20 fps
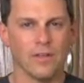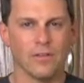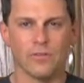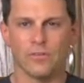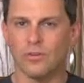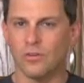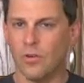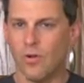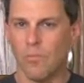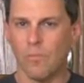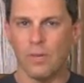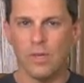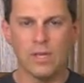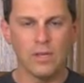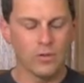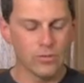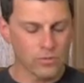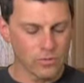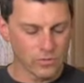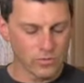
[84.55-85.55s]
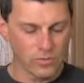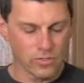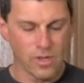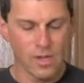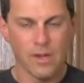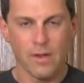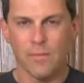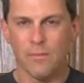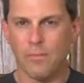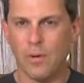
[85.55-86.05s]
There's no pills,
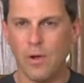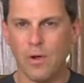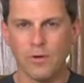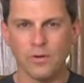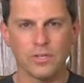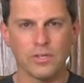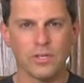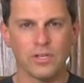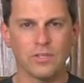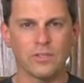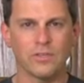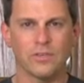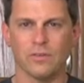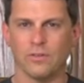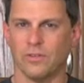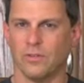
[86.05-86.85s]
potions,